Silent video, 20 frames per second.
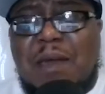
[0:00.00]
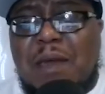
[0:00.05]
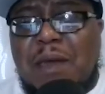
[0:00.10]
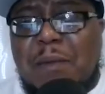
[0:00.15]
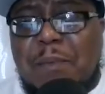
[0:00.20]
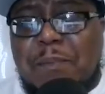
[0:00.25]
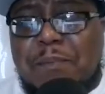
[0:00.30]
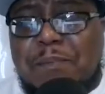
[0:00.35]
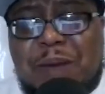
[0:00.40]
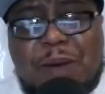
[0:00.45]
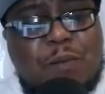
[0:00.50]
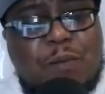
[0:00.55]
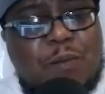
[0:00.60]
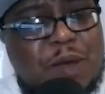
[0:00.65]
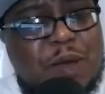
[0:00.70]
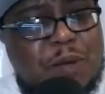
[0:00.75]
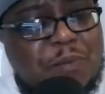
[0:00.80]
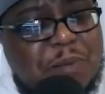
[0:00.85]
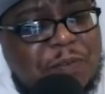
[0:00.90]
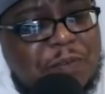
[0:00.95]

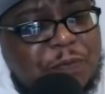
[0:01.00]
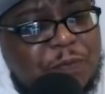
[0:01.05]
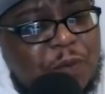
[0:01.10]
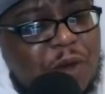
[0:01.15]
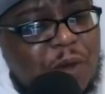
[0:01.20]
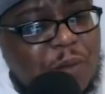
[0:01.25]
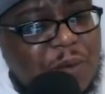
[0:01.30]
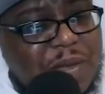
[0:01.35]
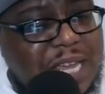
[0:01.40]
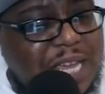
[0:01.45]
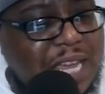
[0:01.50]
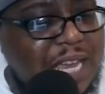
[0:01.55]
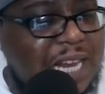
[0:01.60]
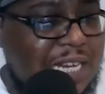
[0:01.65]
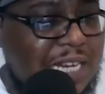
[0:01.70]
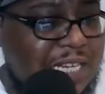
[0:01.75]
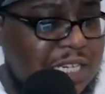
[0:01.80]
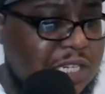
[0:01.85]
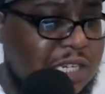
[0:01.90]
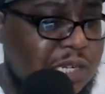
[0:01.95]
But before we get
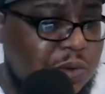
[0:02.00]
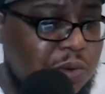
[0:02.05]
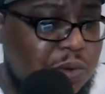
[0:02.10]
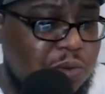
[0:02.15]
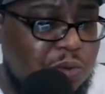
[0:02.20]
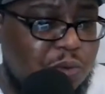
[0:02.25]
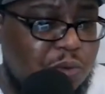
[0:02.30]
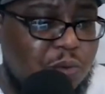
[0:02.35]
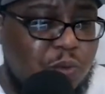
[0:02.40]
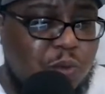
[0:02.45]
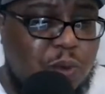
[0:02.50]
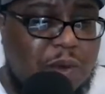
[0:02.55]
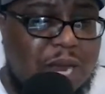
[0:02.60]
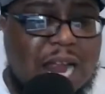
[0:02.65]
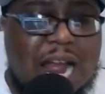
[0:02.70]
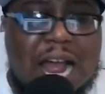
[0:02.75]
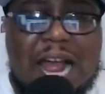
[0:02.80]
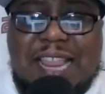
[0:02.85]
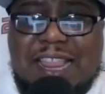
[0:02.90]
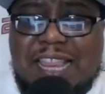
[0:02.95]
into what
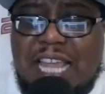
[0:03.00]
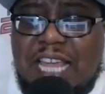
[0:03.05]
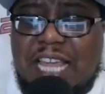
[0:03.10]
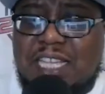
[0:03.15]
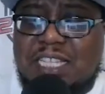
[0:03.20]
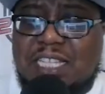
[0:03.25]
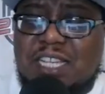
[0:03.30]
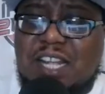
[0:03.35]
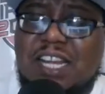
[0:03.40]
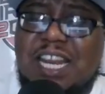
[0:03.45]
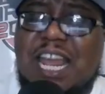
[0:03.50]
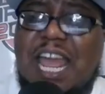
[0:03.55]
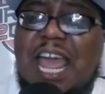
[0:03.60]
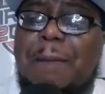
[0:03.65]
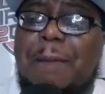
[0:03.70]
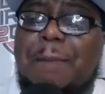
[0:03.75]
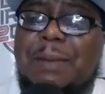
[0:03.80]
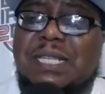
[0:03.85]
I think is going to happen